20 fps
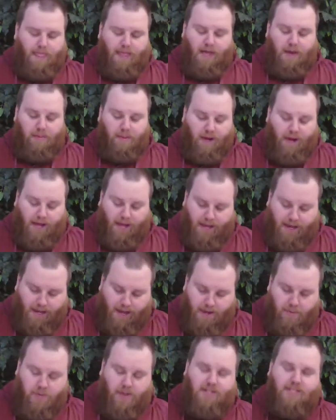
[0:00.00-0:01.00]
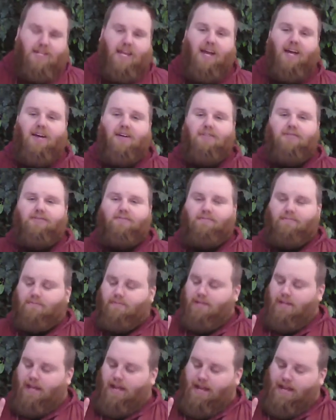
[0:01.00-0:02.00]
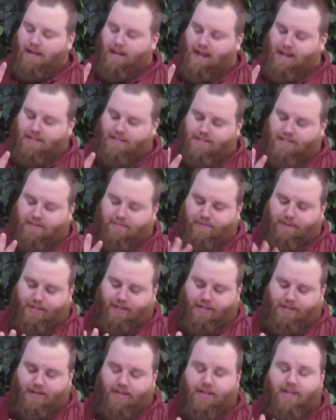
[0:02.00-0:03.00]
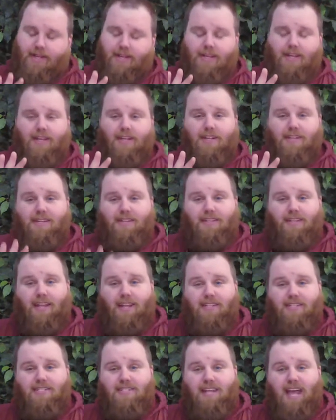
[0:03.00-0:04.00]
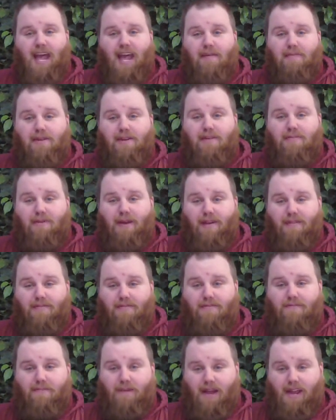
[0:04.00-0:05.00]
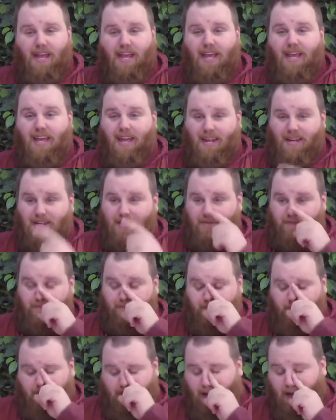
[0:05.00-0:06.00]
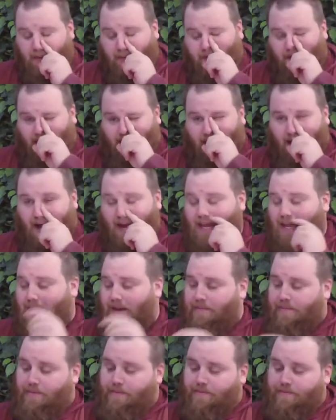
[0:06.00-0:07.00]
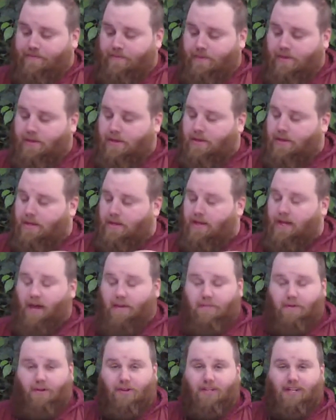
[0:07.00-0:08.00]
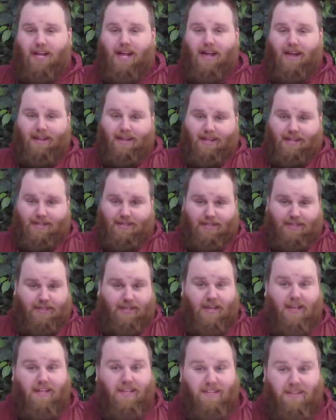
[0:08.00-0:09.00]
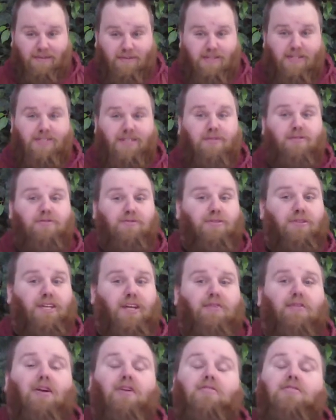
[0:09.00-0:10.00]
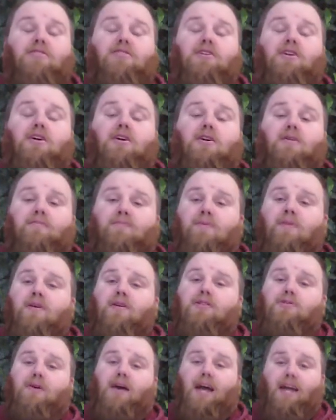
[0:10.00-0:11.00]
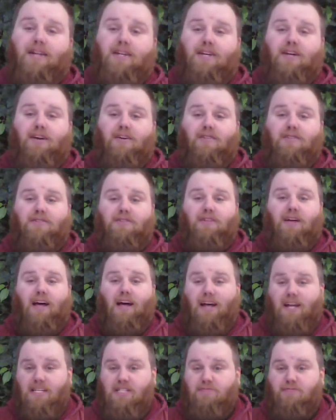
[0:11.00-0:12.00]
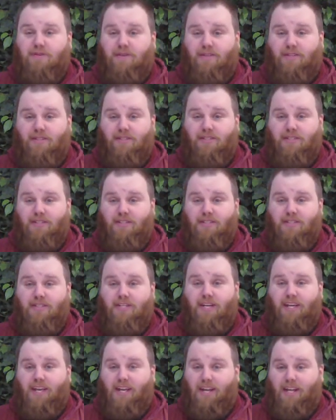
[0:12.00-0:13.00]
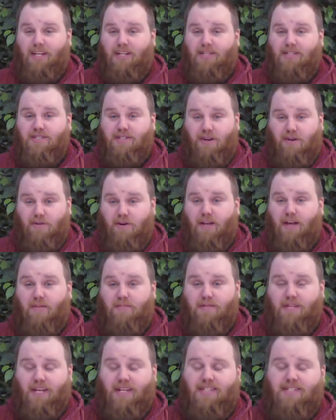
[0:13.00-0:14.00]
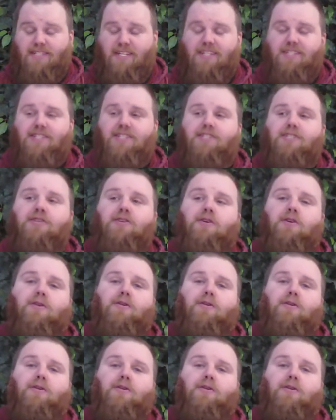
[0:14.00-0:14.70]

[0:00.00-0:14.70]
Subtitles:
and when I went down, I got something that stabbed into my hand. And when I got up, I pulled it out, and it was really gross. So I had to go to the hospital to get it sewn up, to get stitches.